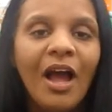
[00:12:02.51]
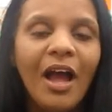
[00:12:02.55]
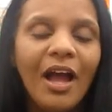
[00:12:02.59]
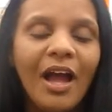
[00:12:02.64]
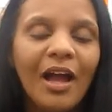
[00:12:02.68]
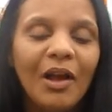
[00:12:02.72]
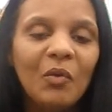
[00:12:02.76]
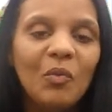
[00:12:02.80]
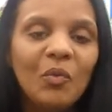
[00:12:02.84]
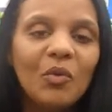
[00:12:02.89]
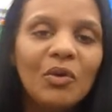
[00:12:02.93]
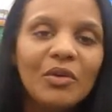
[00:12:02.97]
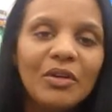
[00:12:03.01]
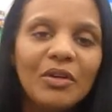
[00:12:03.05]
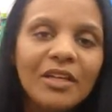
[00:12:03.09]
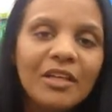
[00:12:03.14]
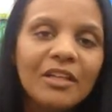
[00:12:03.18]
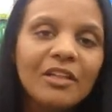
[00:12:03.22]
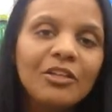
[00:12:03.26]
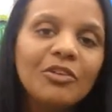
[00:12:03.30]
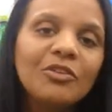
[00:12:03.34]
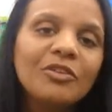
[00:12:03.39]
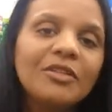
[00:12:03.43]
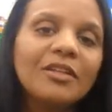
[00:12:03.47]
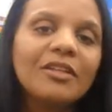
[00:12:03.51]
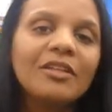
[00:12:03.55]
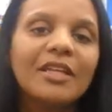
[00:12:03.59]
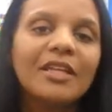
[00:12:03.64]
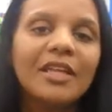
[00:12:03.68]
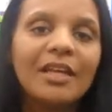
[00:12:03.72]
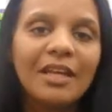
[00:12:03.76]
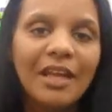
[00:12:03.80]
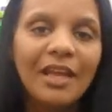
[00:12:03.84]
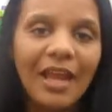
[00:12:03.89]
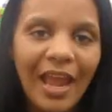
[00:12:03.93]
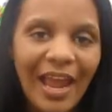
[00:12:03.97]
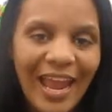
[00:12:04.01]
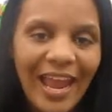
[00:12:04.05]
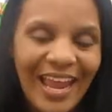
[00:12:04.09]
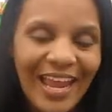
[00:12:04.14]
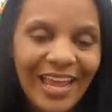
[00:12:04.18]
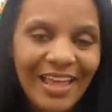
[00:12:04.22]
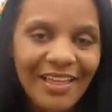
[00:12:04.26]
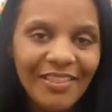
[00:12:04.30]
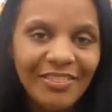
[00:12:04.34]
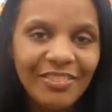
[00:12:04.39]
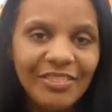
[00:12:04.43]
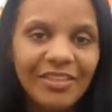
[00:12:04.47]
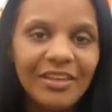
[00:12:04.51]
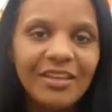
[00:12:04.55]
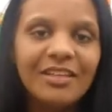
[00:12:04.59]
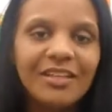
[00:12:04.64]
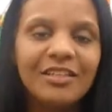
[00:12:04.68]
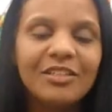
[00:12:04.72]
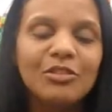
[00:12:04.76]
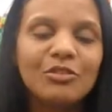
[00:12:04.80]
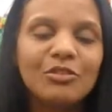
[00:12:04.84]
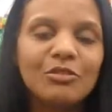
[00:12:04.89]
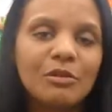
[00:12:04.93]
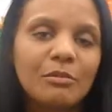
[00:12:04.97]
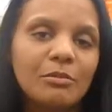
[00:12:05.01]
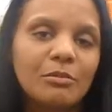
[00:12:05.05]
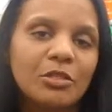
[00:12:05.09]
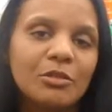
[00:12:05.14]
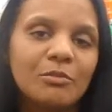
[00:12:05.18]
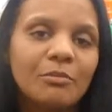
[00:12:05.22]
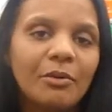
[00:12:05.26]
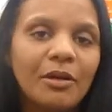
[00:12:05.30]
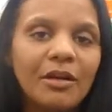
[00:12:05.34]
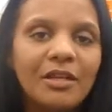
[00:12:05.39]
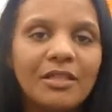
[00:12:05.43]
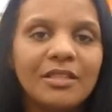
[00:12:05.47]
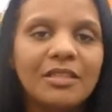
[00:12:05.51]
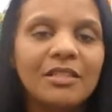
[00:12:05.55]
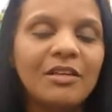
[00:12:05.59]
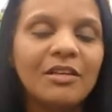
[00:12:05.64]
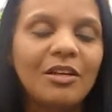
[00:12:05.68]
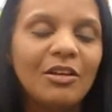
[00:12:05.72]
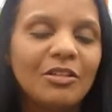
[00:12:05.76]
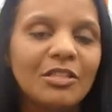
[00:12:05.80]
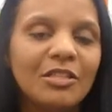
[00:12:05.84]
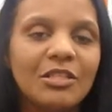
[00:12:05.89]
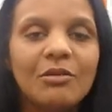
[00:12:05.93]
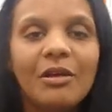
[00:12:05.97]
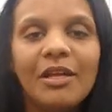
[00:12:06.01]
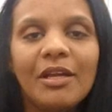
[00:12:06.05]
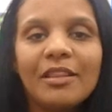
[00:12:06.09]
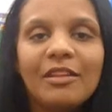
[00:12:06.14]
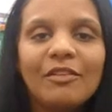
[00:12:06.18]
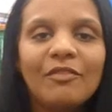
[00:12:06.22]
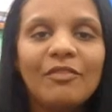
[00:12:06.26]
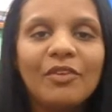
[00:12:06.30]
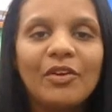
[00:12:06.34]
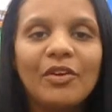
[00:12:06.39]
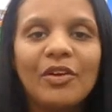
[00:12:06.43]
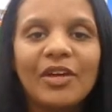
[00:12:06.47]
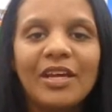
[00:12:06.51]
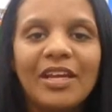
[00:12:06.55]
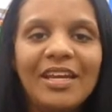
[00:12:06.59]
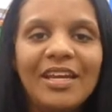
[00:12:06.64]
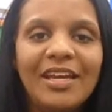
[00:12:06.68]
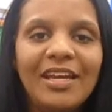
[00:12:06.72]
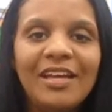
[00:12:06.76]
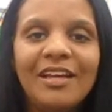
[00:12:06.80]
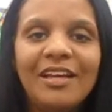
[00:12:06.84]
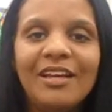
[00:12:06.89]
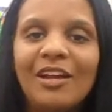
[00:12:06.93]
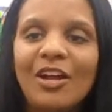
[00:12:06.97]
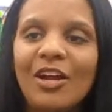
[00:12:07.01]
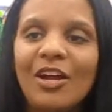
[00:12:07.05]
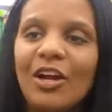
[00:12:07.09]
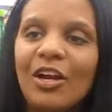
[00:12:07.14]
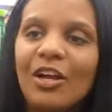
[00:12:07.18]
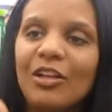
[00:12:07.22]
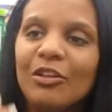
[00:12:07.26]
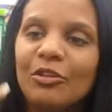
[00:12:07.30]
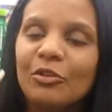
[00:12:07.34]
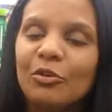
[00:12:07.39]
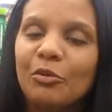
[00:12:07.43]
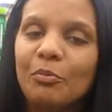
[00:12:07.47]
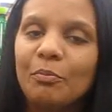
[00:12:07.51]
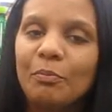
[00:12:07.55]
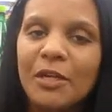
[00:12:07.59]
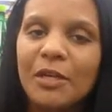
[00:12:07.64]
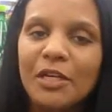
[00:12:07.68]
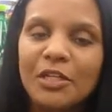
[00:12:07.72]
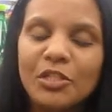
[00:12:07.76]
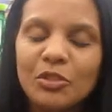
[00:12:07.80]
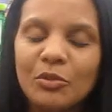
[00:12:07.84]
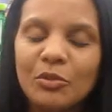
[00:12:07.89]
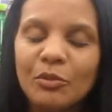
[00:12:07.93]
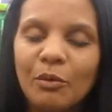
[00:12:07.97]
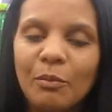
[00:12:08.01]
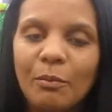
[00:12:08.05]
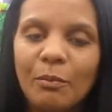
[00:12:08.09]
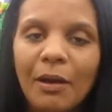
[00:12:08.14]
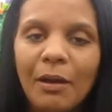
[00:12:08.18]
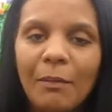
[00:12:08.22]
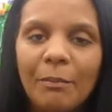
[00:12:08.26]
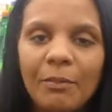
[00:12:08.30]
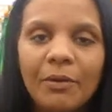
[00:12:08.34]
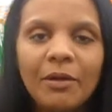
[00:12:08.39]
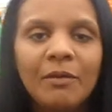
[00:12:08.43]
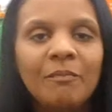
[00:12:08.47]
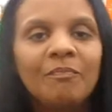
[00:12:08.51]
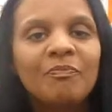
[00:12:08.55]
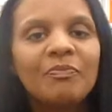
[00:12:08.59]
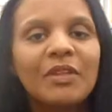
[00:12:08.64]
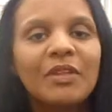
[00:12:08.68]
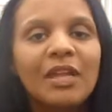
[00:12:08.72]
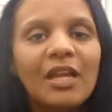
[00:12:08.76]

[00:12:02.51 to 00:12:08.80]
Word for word: I will include the link in the description box, and also at the very end her little picture will pop up,